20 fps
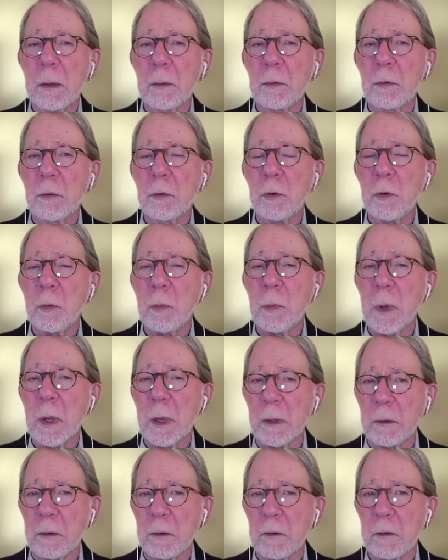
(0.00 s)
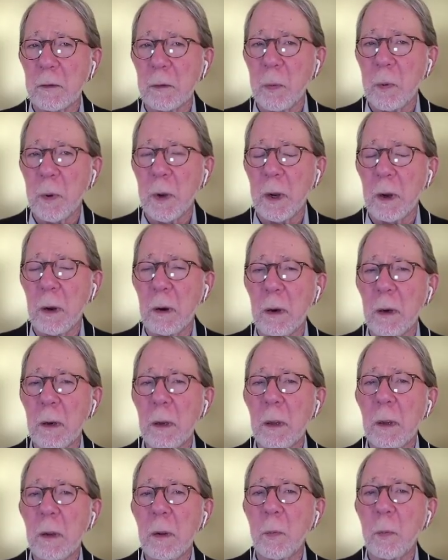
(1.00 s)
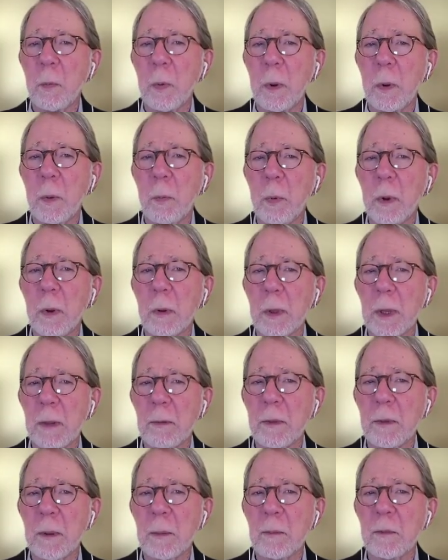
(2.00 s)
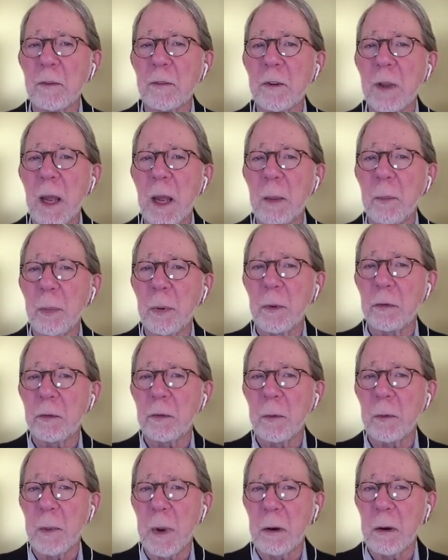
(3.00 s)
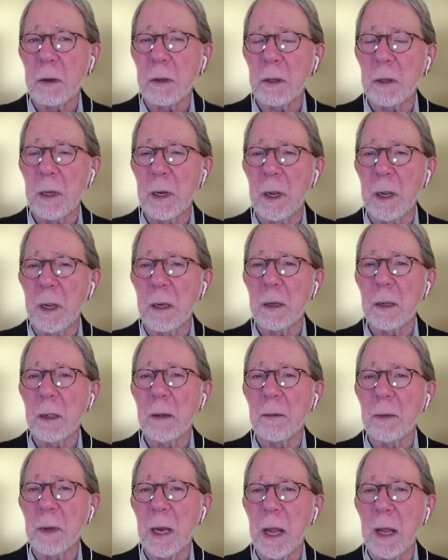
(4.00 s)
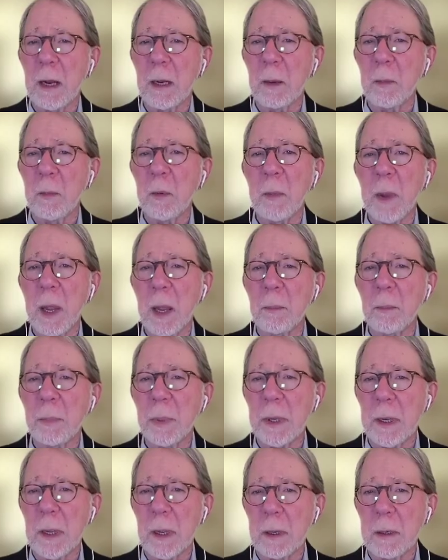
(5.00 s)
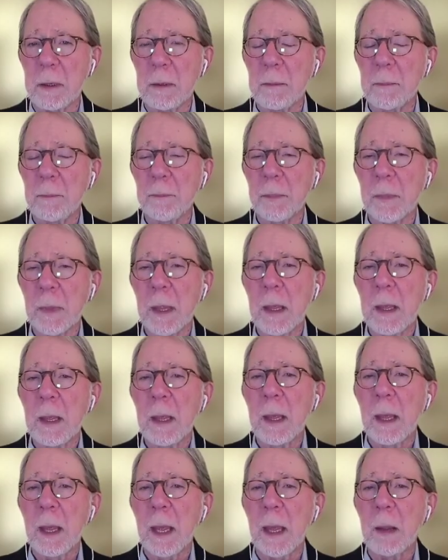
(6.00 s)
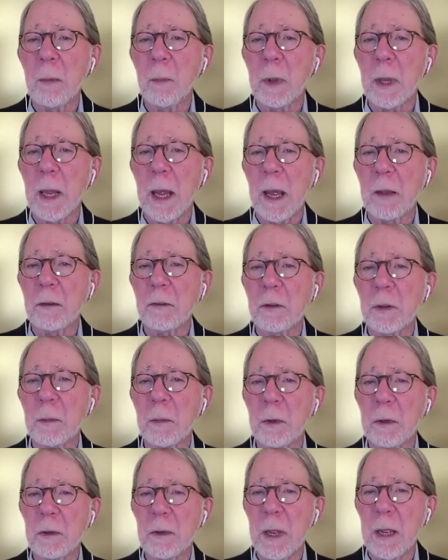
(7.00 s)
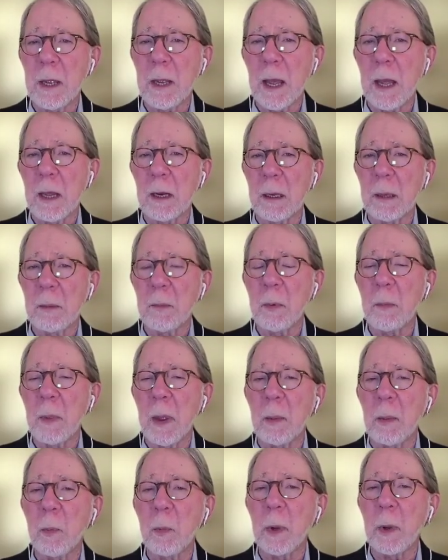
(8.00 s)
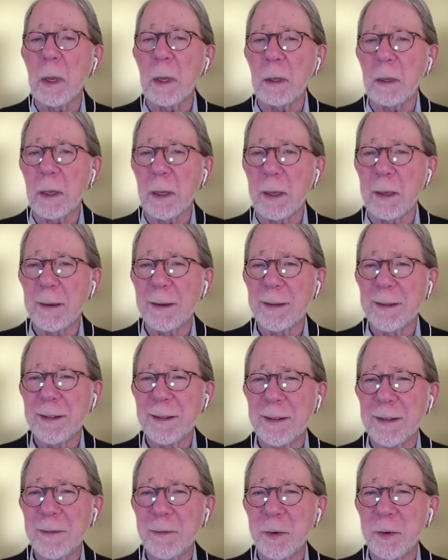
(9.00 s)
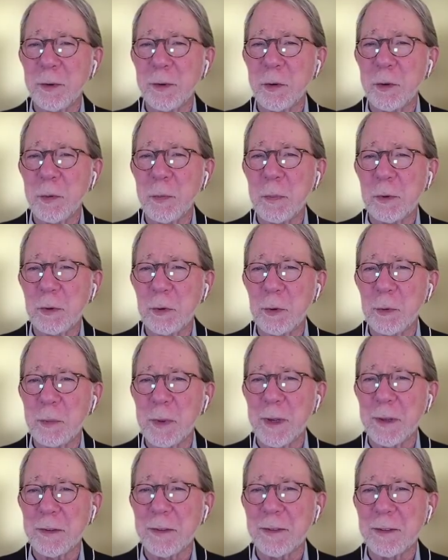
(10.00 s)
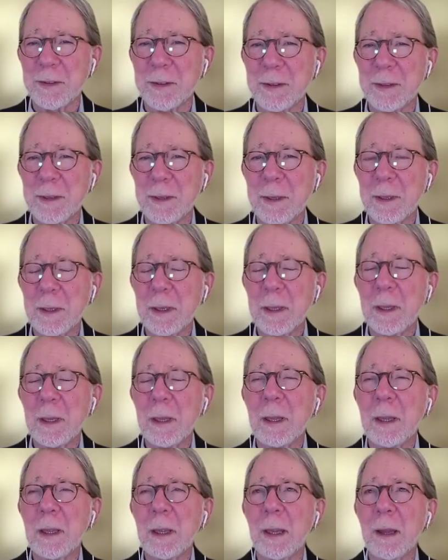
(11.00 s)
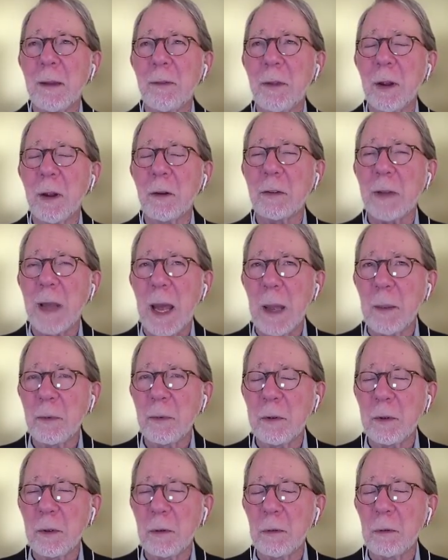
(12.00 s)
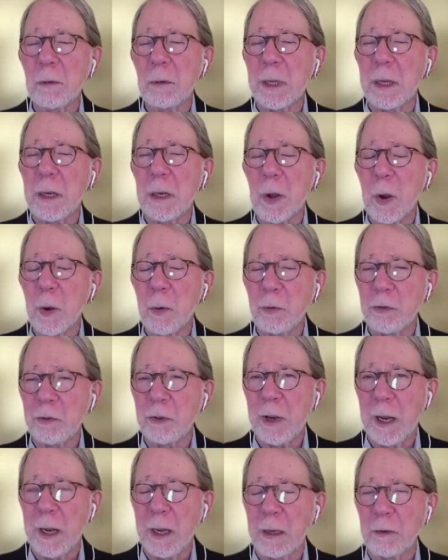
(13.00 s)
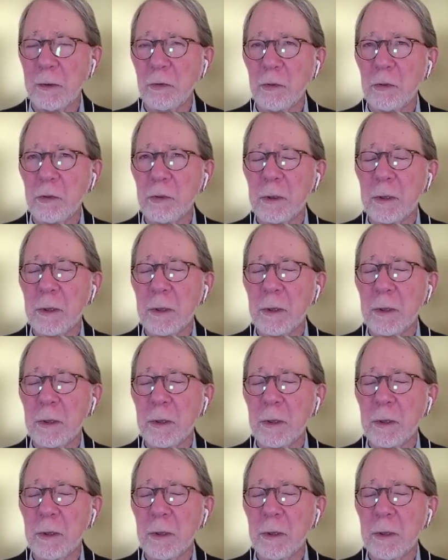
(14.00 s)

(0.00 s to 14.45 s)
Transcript: 2 months where we'll give them samples from our clinic of an adalimumab pin, and we'll ask them to take adalimumab weekly for two months. If there's absolutely no change